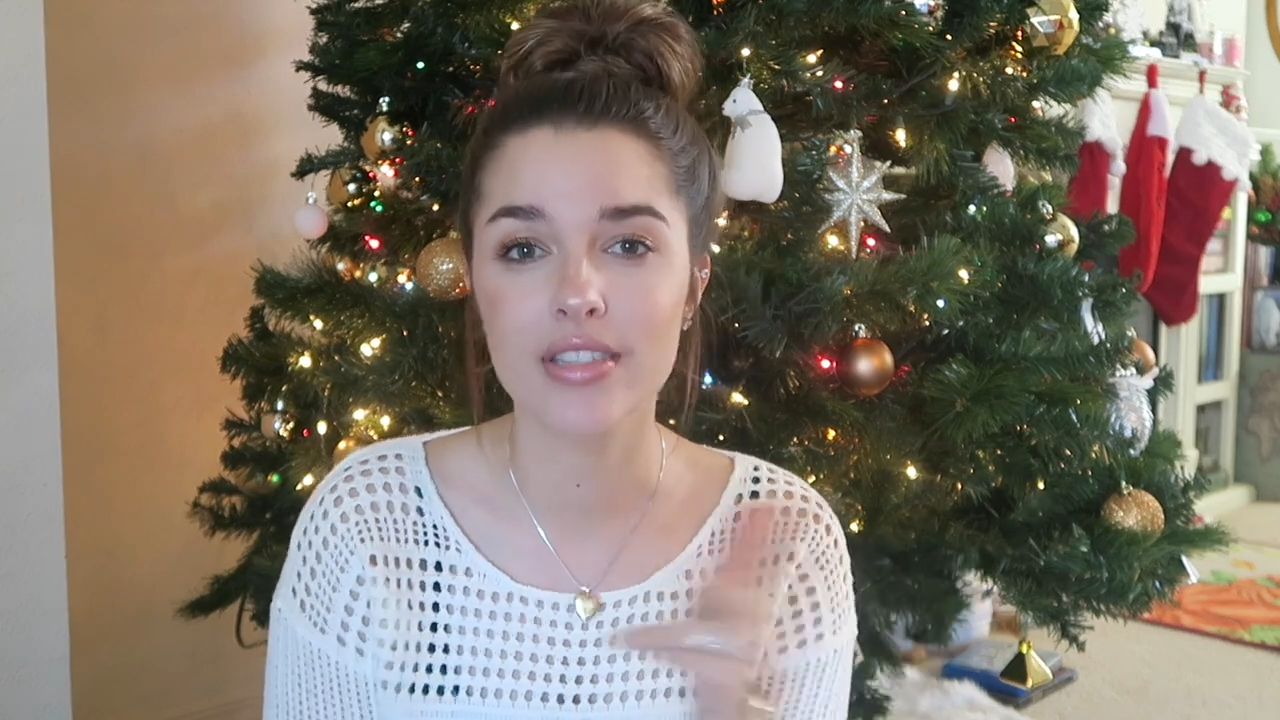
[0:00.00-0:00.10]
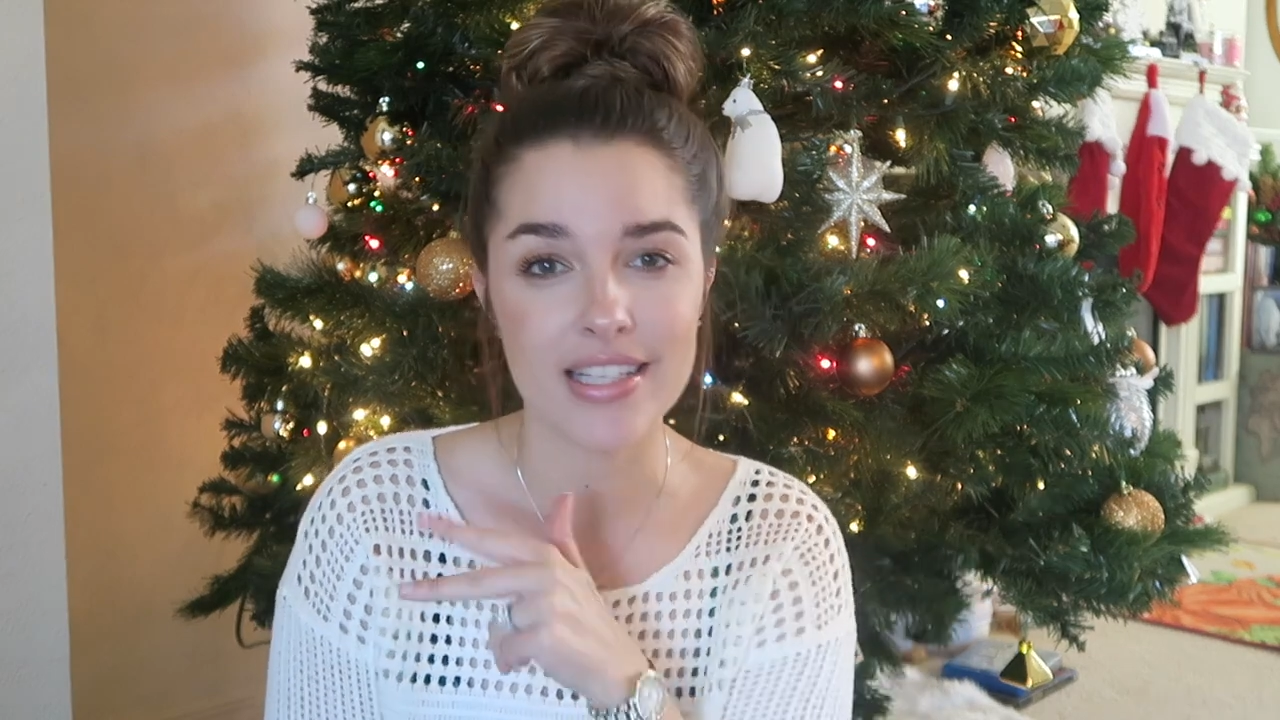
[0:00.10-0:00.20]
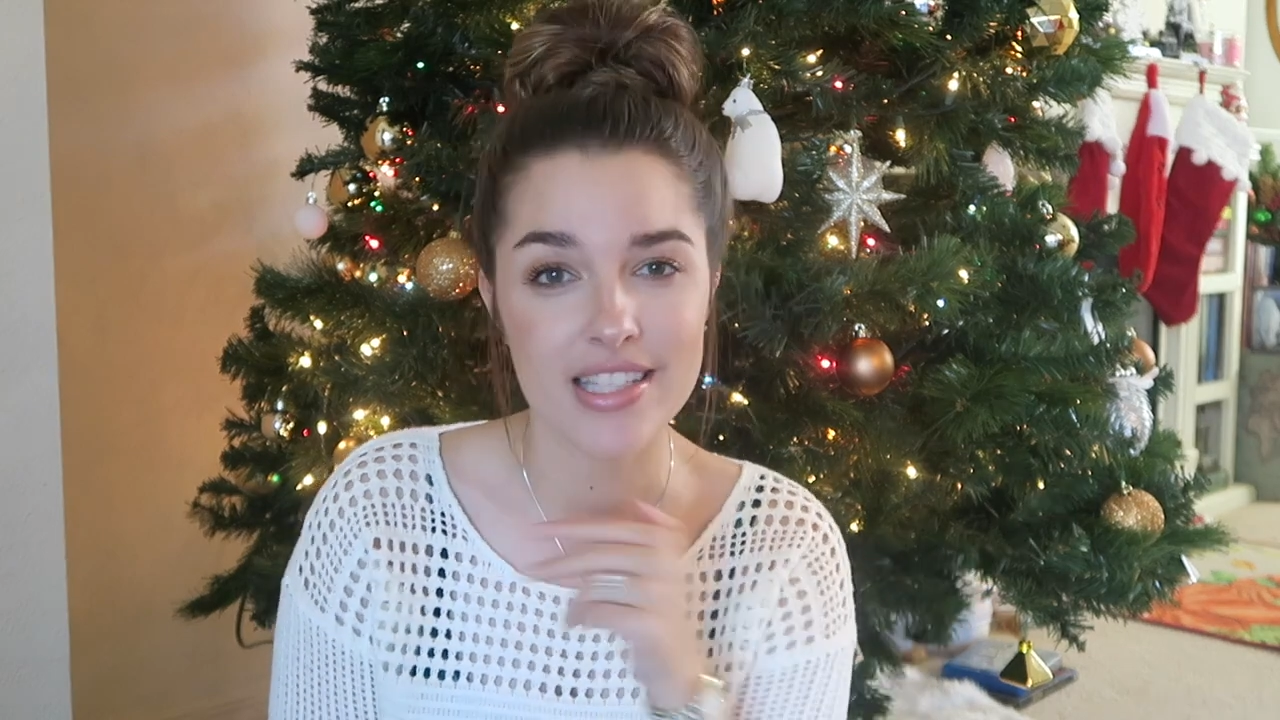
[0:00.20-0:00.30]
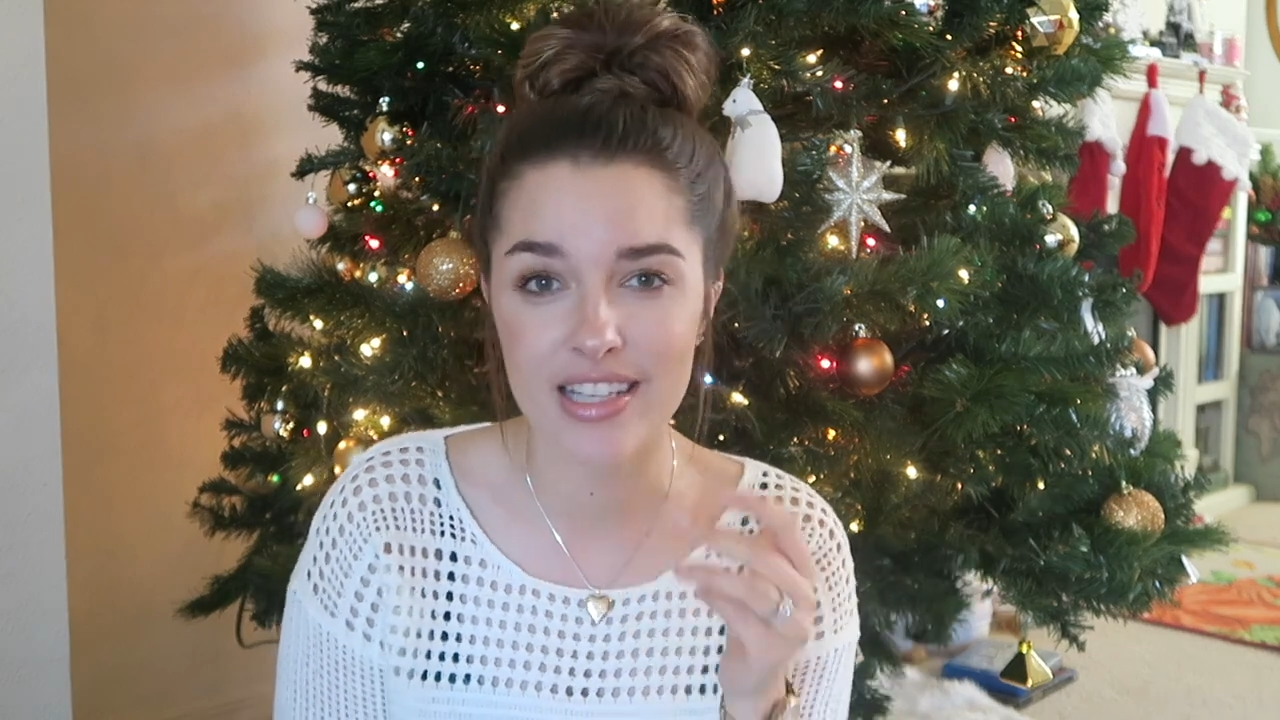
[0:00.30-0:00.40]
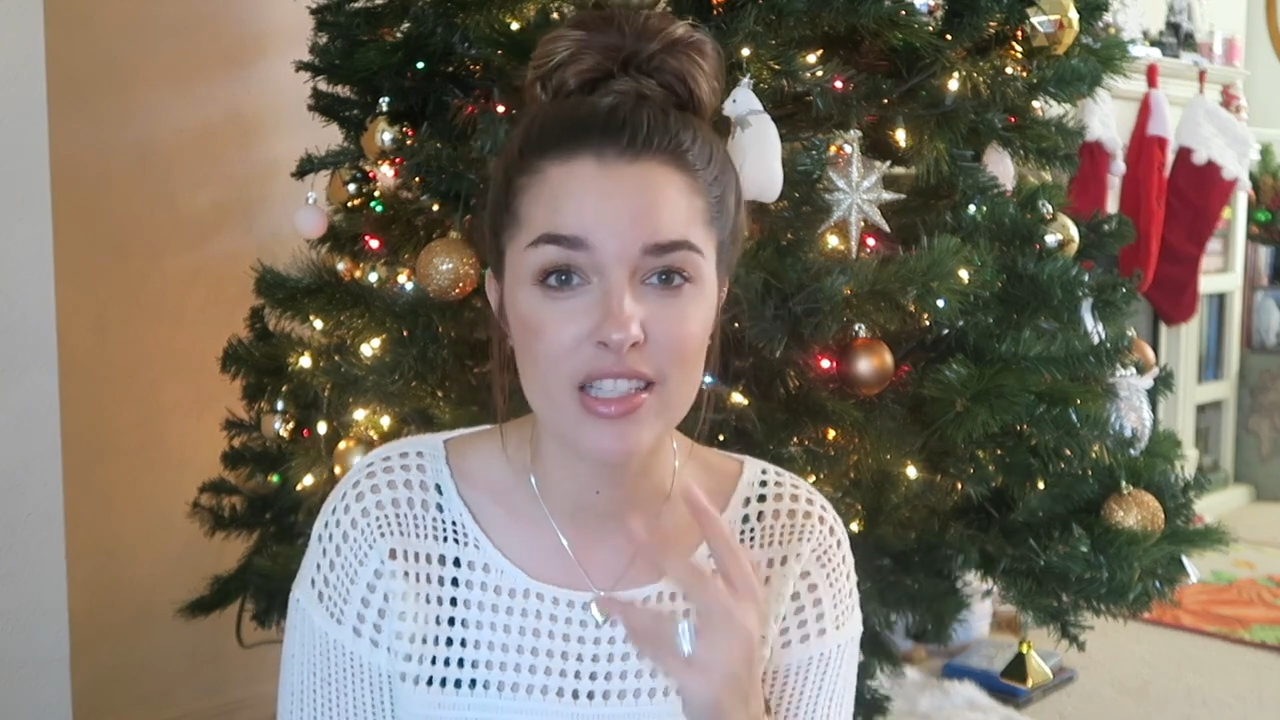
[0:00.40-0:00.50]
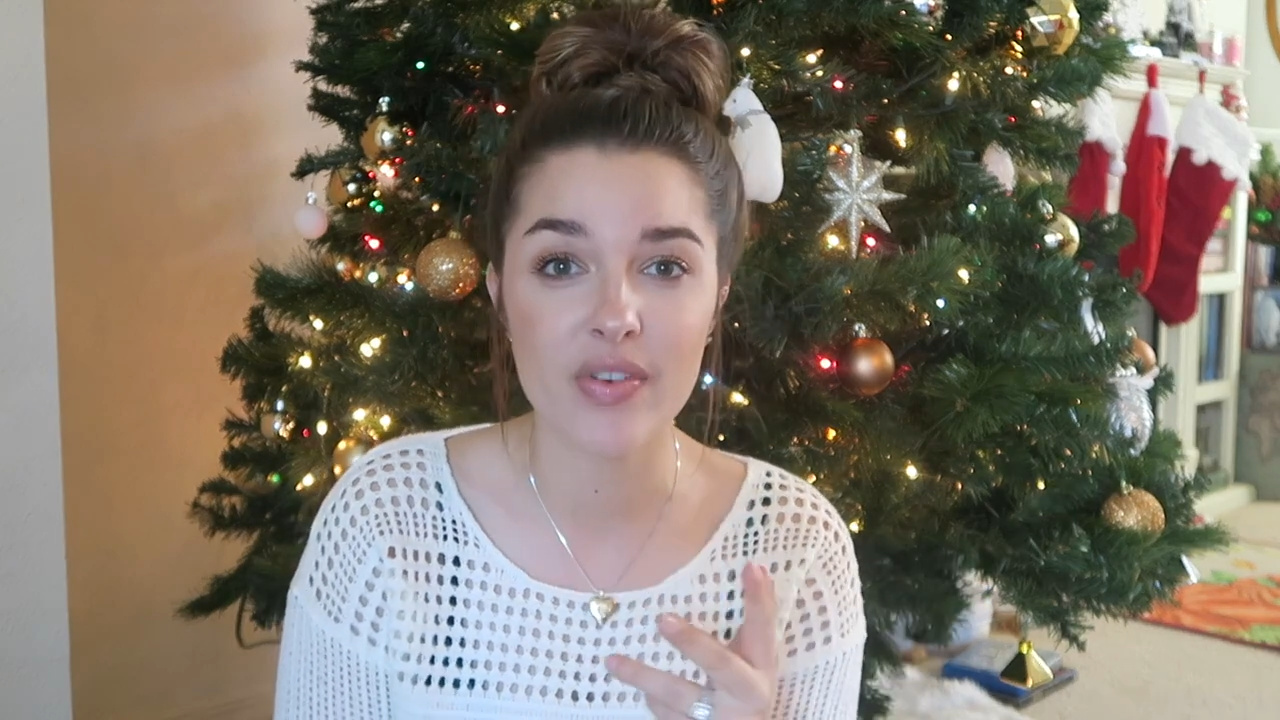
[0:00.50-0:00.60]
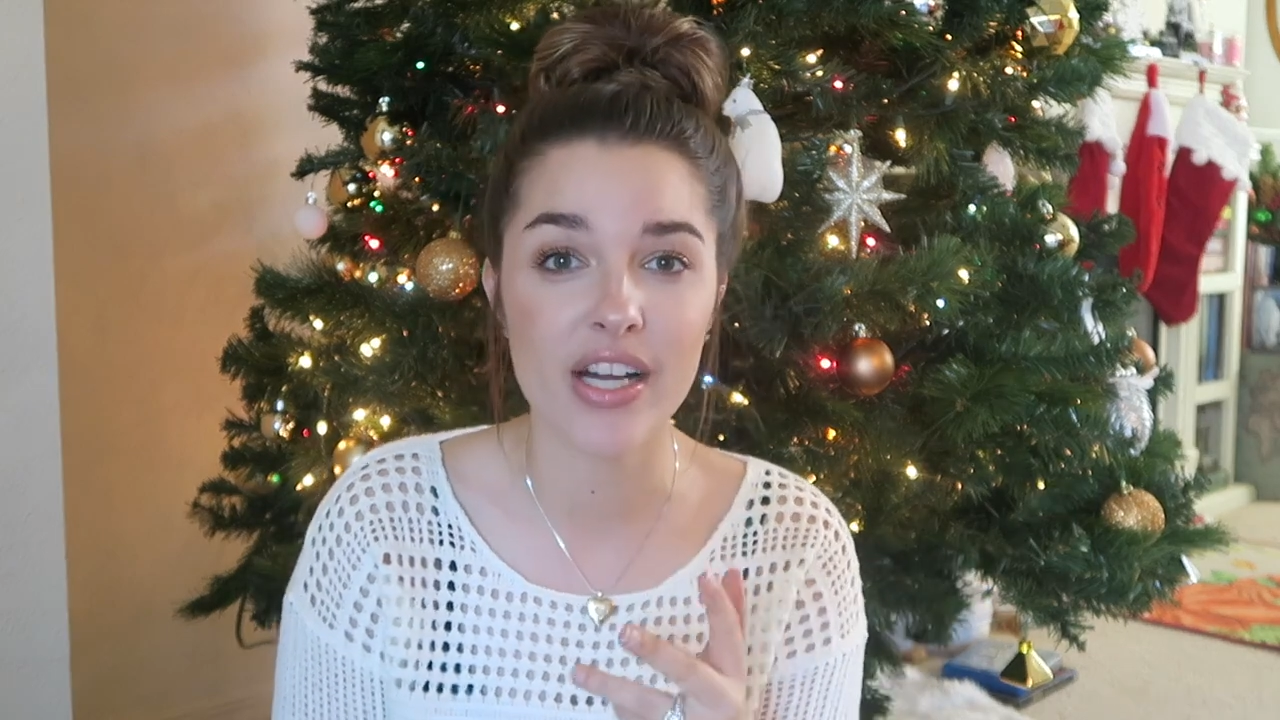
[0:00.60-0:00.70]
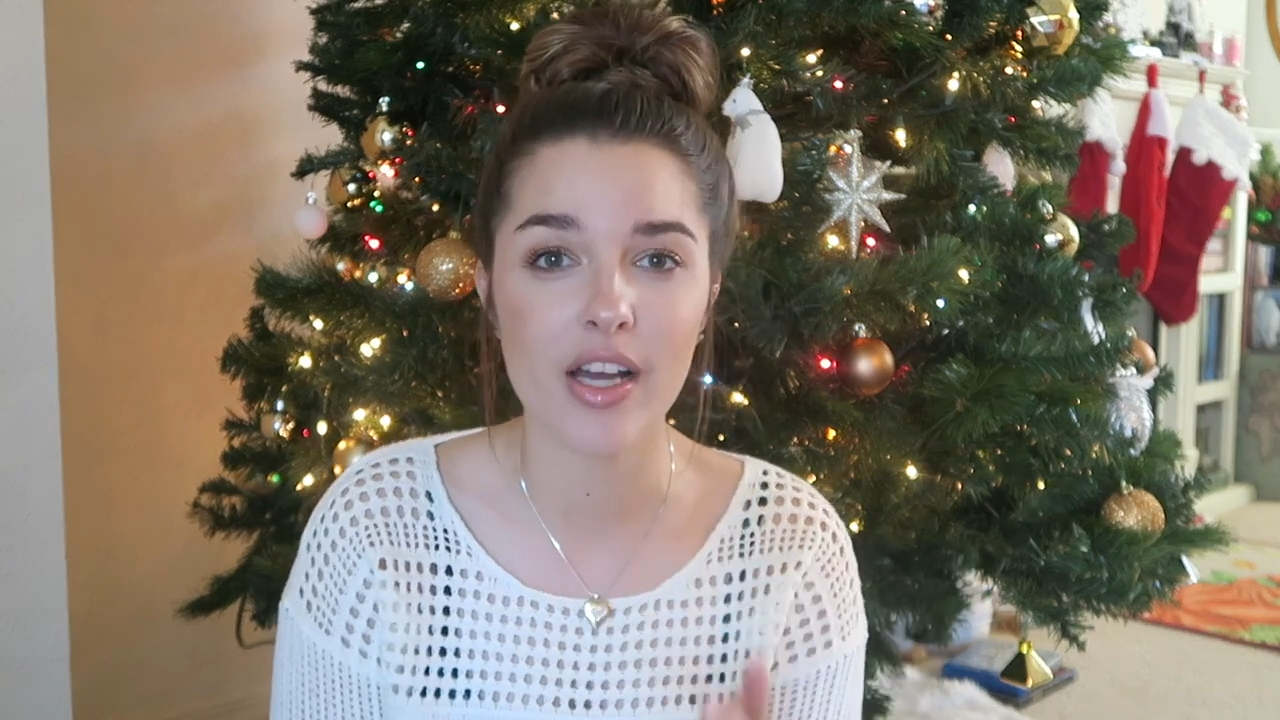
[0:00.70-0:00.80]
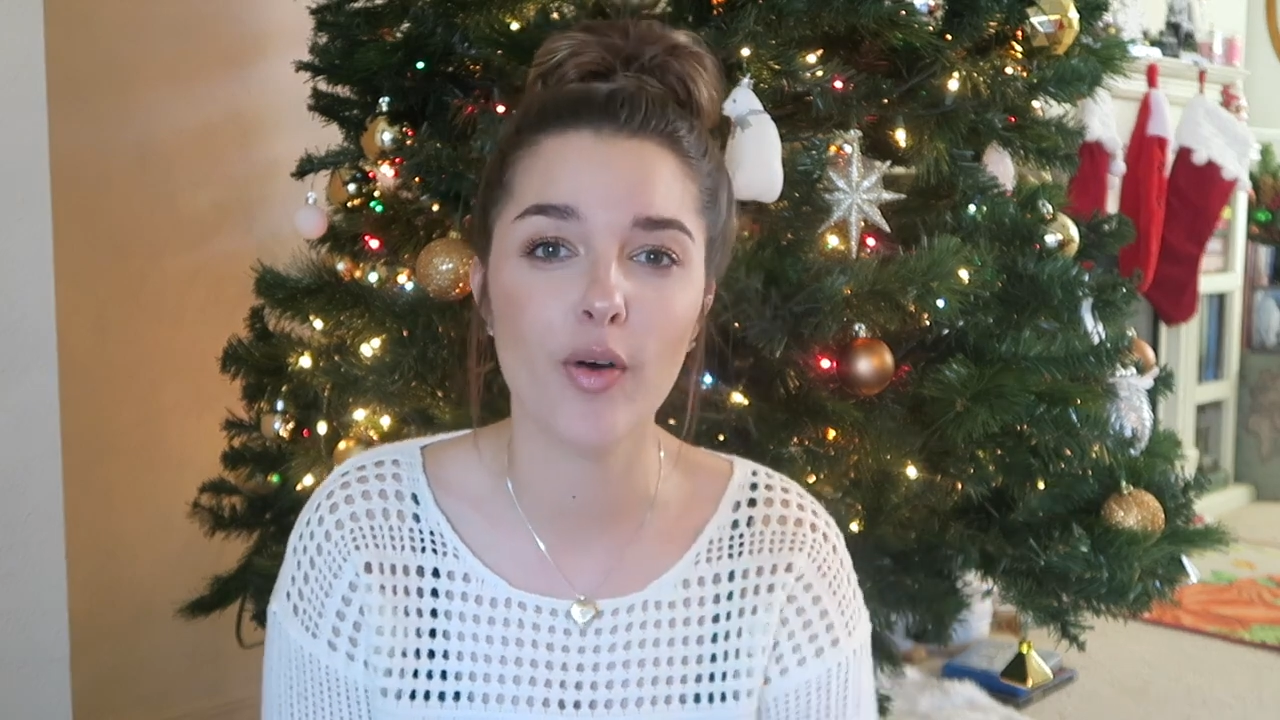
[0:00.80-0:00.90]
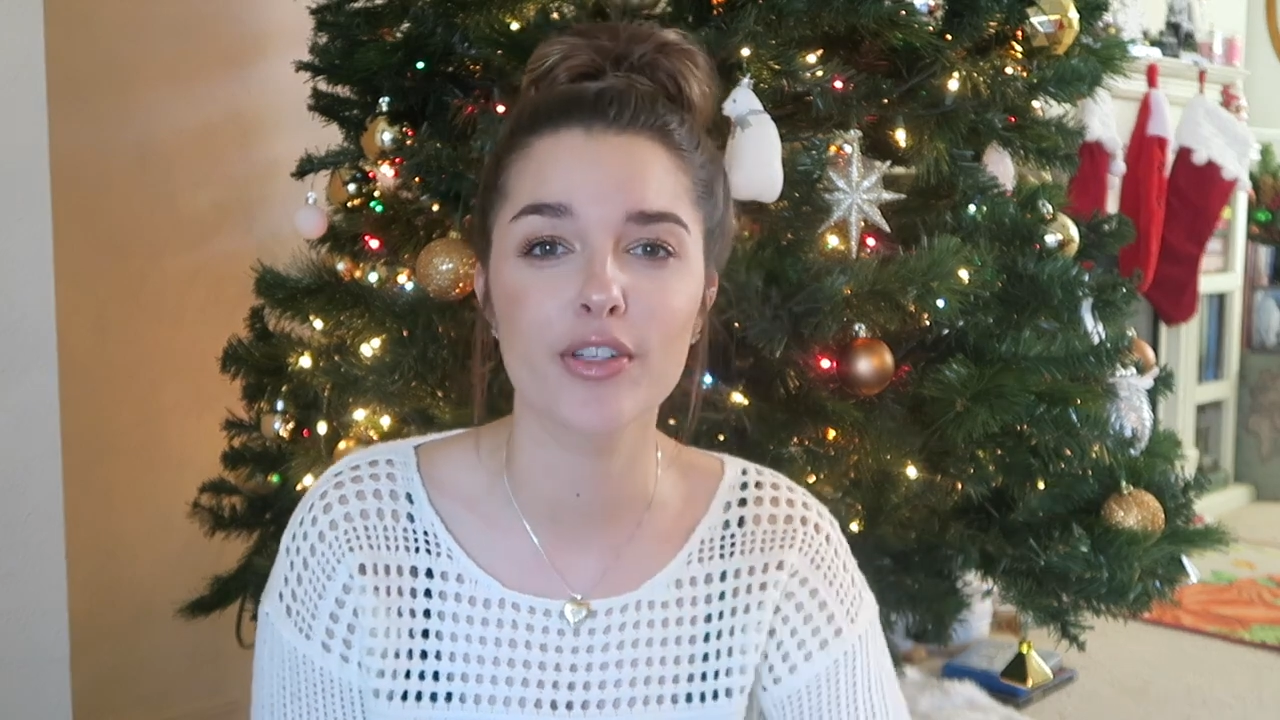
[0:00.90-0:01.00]
That's
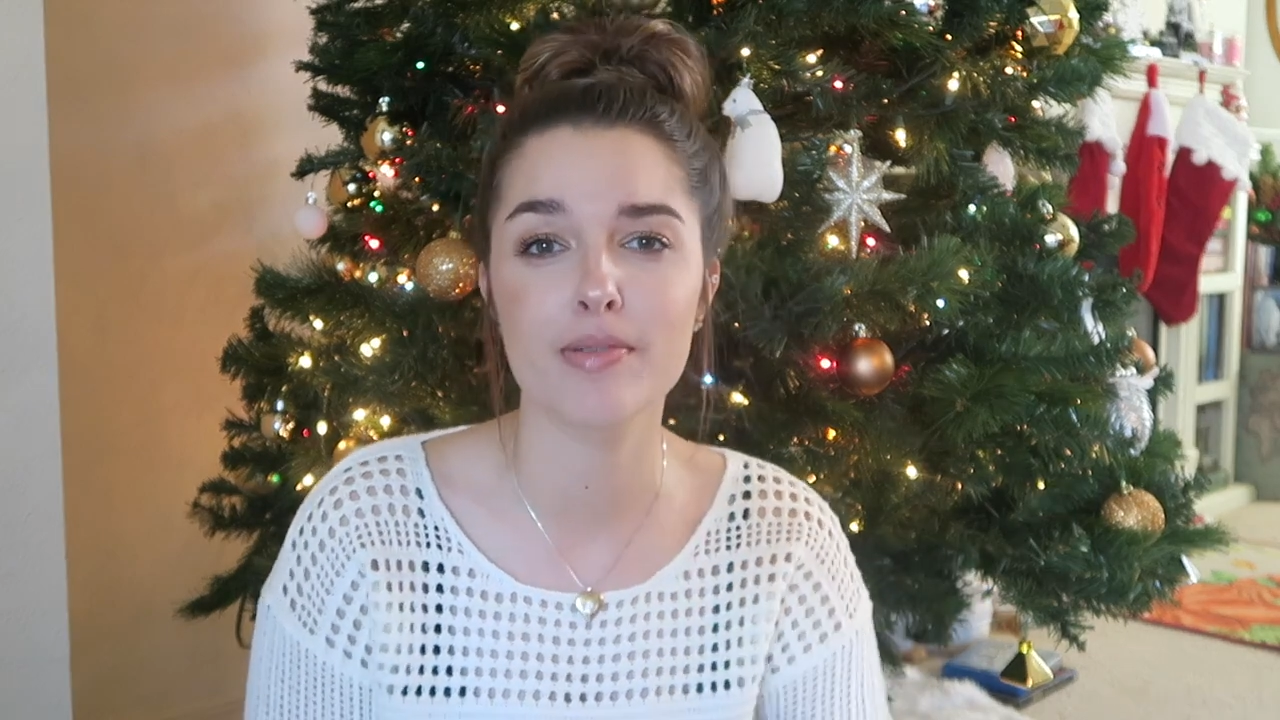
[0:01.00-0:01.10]
very cold,